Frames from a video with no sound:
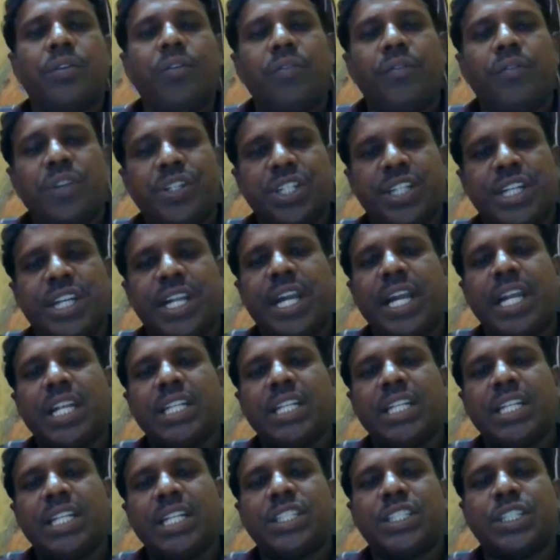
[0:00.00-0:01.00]
which
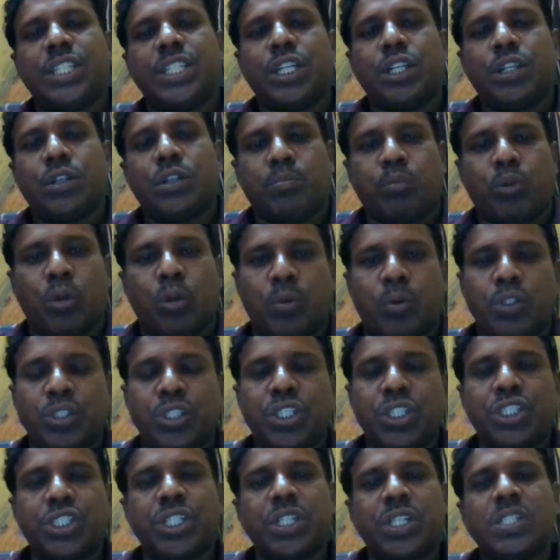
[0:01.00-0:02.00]
deals the
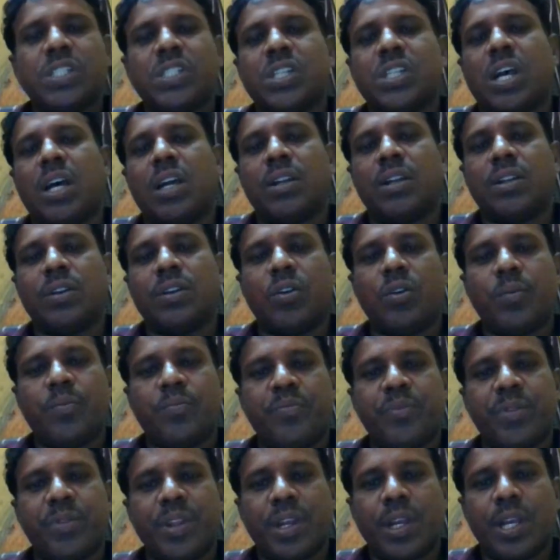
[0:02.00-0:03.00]
propositions or,
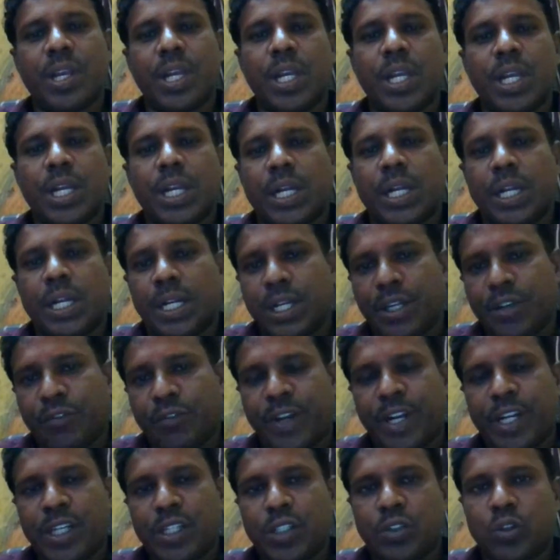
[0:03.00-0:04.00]

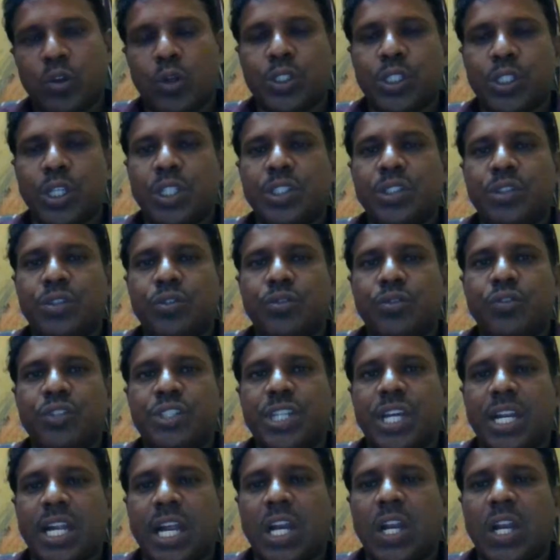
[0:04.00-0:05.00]
different sources
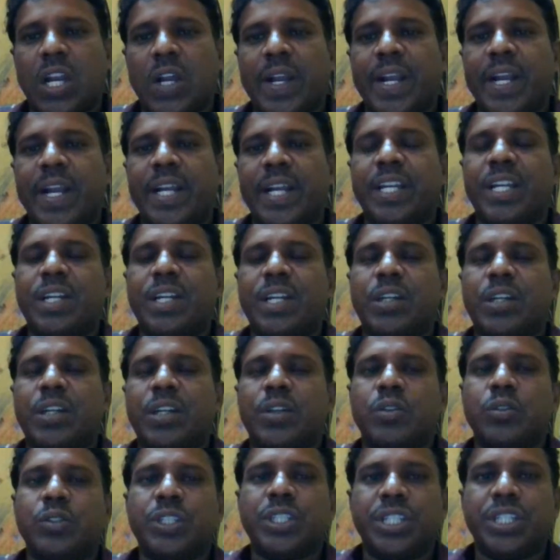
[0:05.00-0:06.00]
which are allocated to
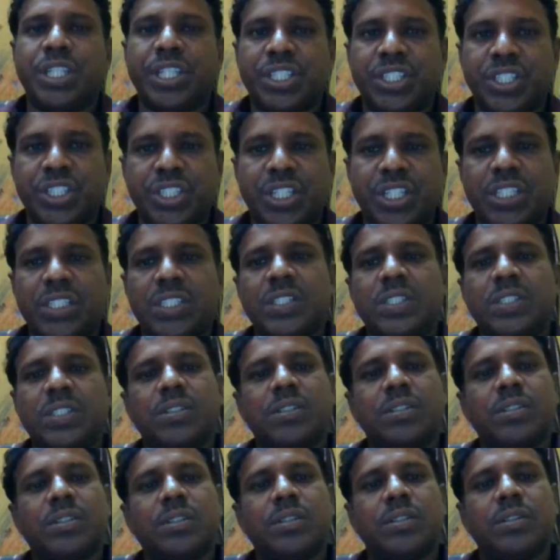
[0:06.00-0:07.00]
the decisions.
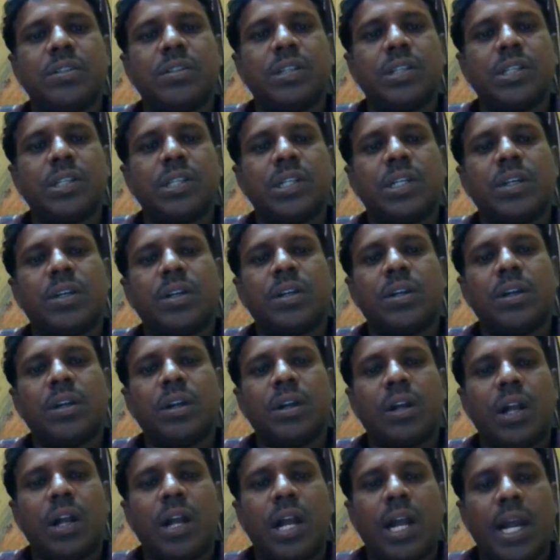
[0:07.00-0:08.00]

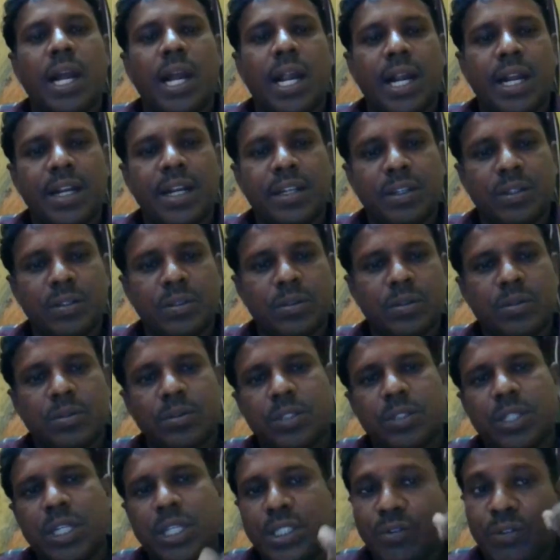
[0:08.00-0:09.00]
And
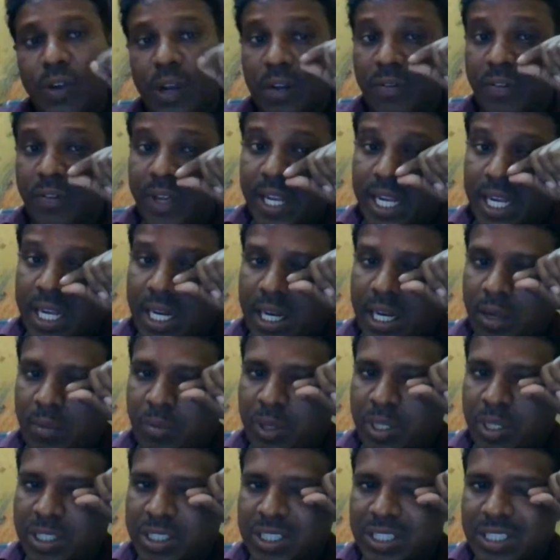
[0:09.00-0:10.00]
this welfare
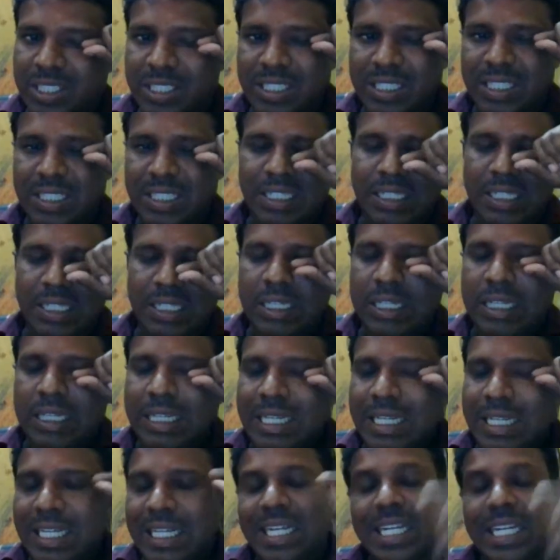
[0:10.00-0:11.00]
economics,
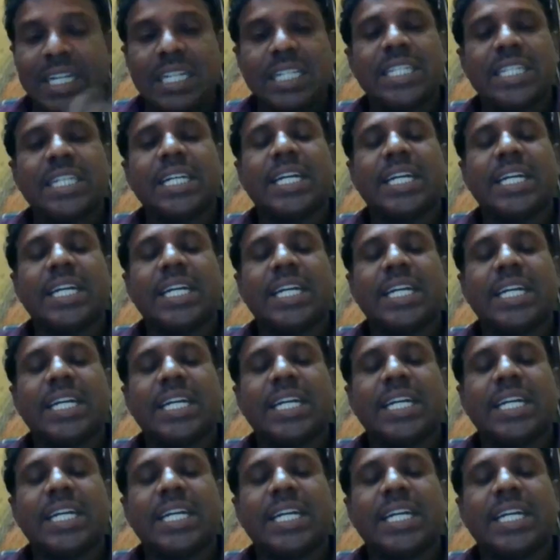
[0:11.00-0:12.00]
it
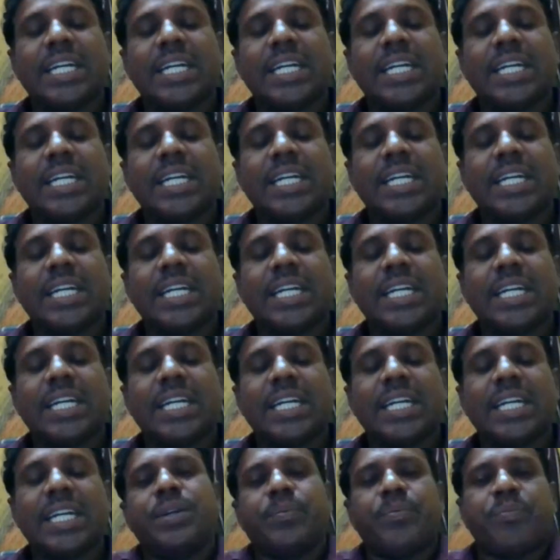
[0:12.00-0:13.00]
creates
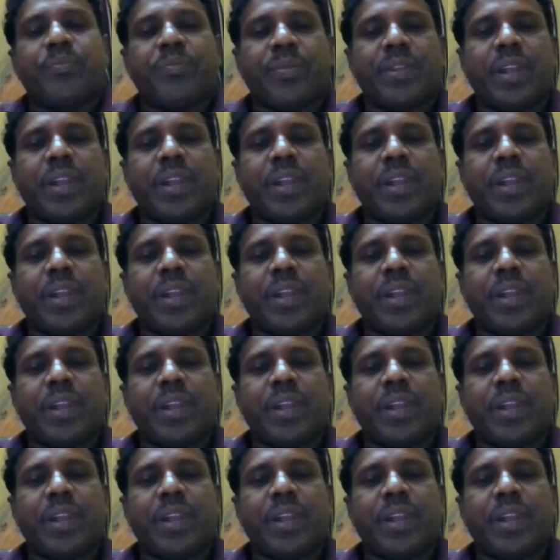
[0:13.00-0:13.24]
the